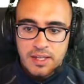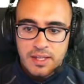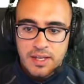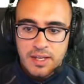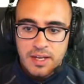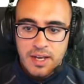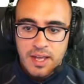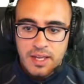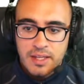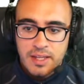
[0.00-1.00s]
and
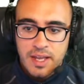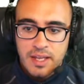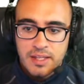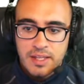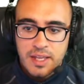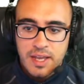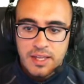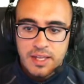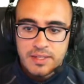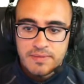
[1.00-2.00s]
like that. Yeah,
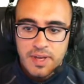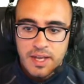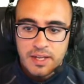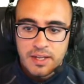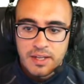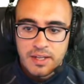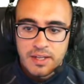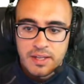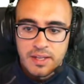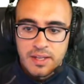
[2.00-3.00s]
that's fine.
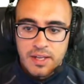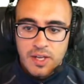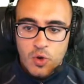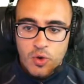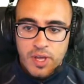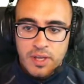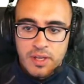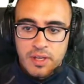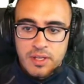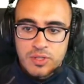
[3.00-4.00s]
Okay,
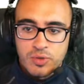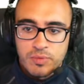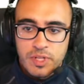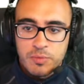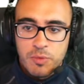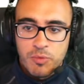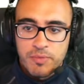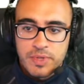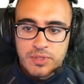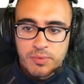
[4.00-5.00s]
so let me move
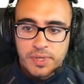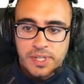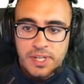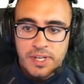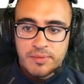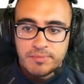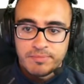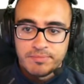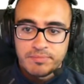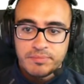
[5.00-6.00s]
this over here,
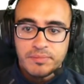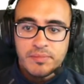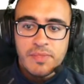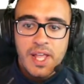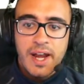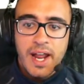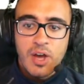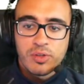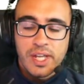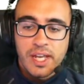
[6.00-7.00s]
and
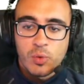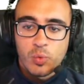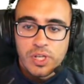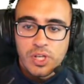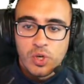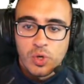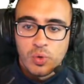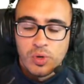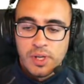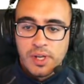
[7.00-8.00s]
now there we
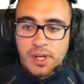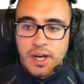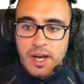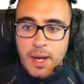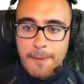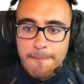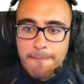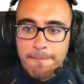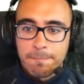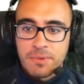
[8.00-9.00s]
go.
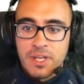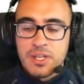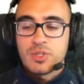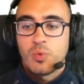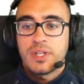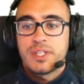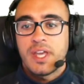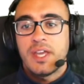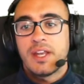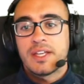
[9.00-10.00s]
So once
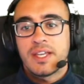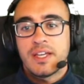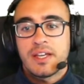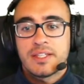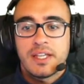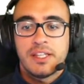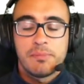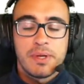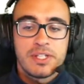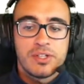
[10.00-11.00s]
again, as I did
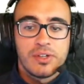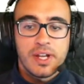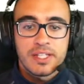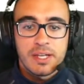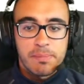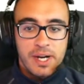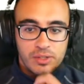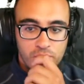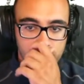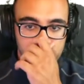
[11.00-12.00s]
mention, as a part
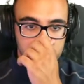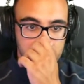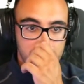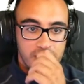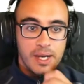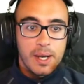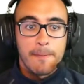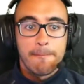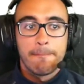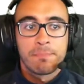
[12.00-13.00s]
of the
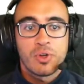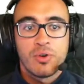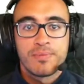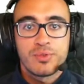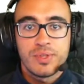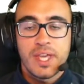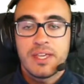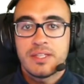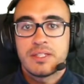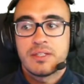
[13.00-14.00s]
of
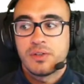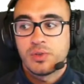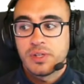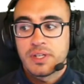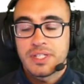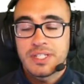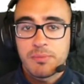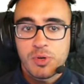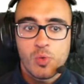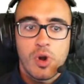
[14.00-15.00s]
today's system
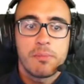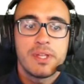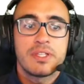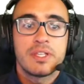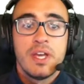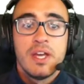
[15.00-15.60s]
requirements,